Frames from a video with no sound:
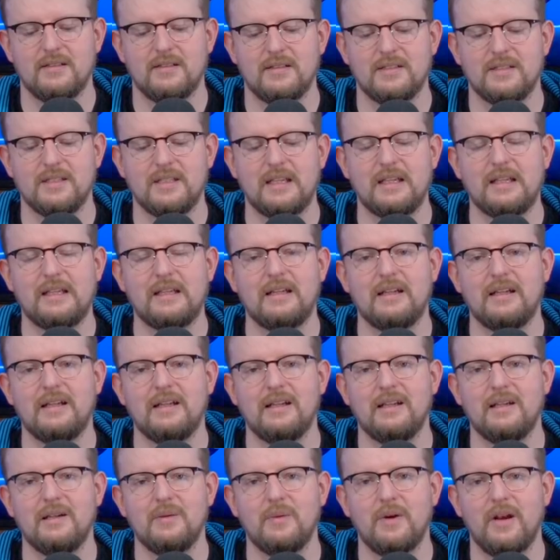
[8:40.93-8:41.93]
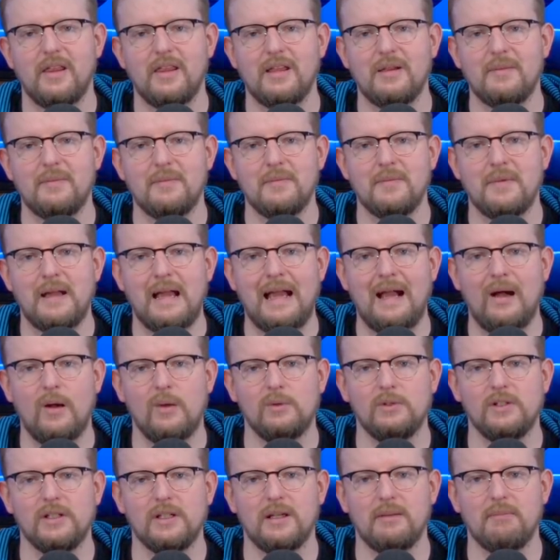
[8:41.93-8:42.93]
It's like one of them
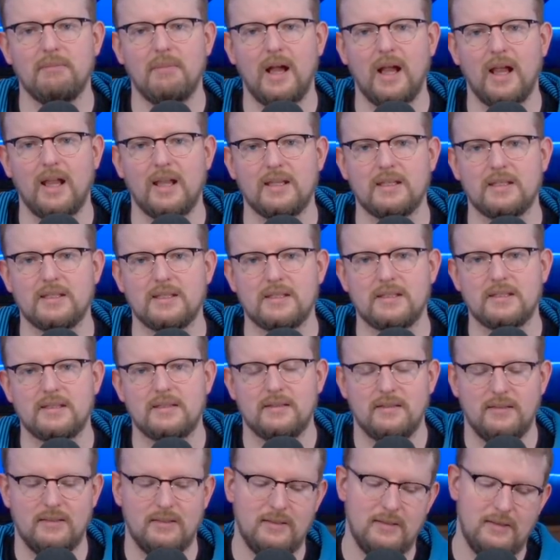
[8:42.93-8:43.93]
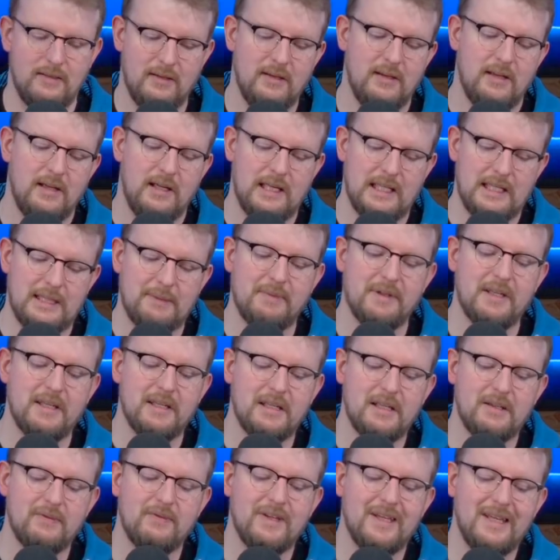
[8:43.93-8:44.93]
Howling Mines. At the
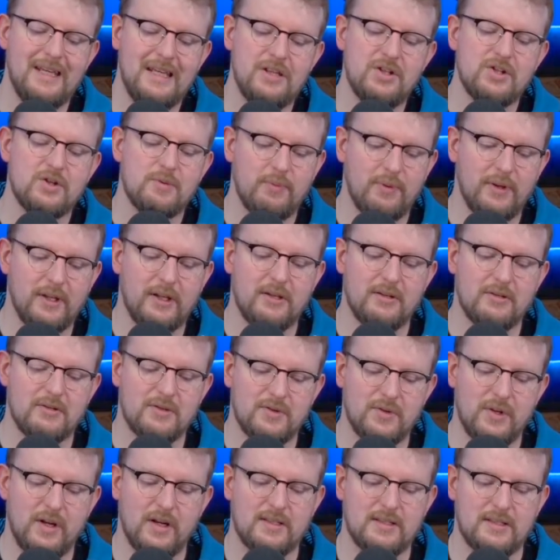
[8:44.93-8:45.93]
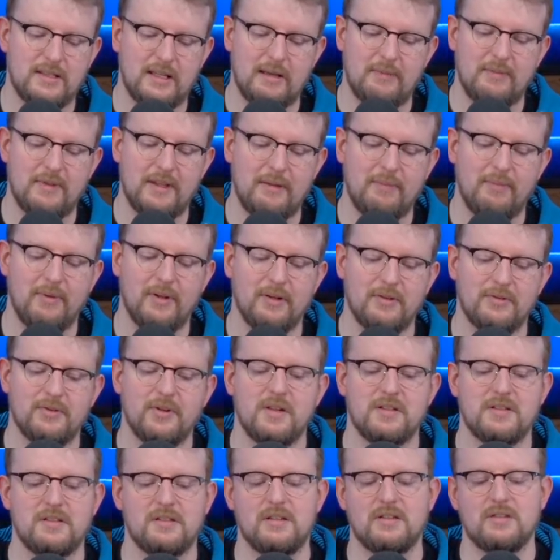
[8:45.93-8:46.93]
beginning of each player's draw step, that player
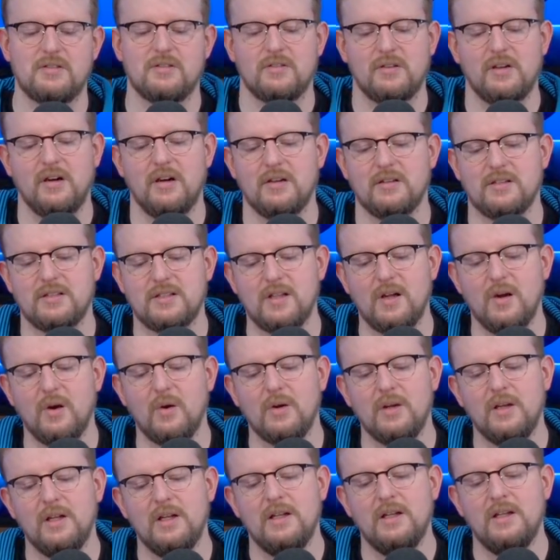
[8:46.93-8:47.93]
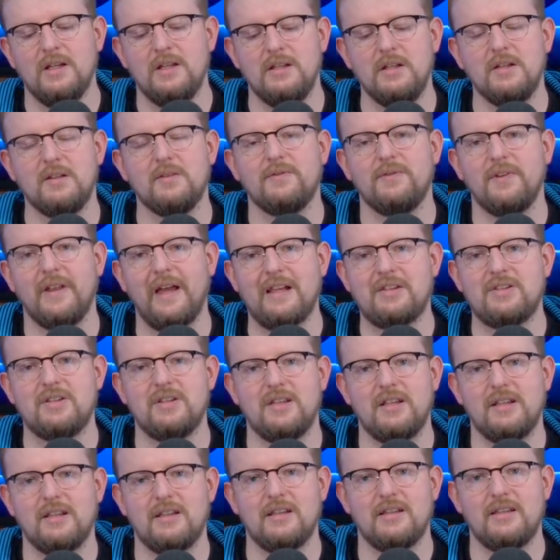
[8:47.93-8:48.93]
draws an additional card. So you can flash
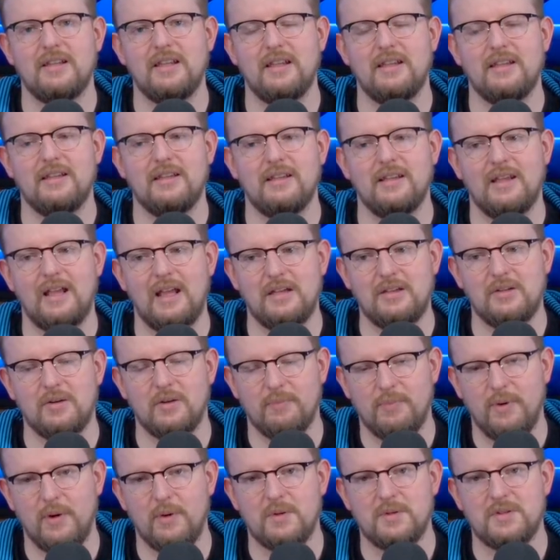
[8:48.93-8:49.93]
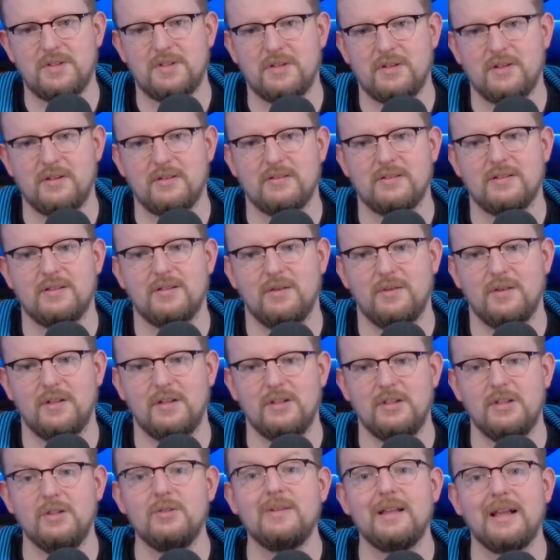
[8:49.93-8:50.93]
it in the end of your opponent's turn so that
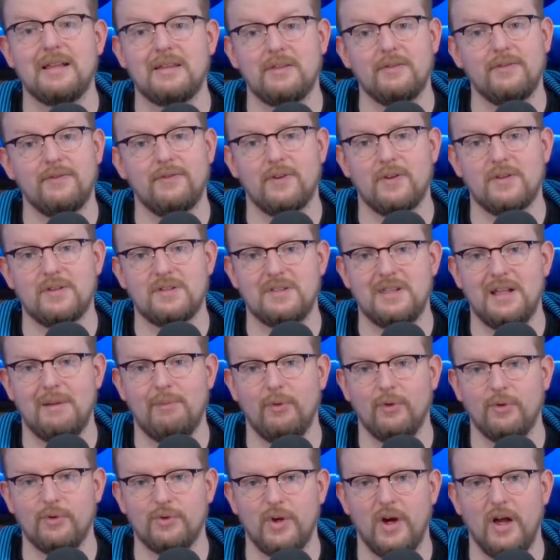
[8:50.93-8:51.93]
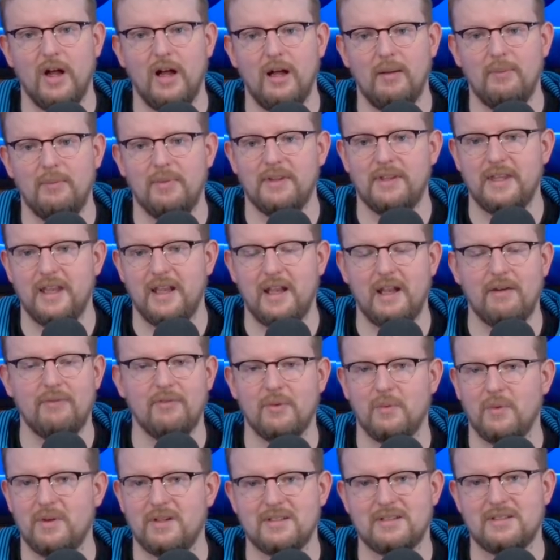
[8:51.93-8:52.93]
you get the first double draw, but then
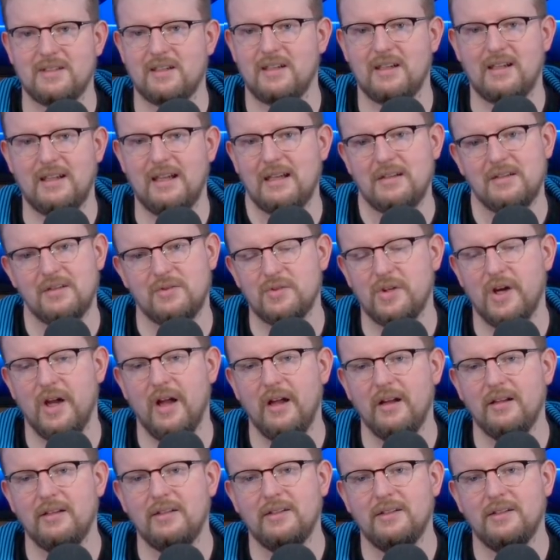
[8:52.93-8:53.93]
everyone's going to get to draw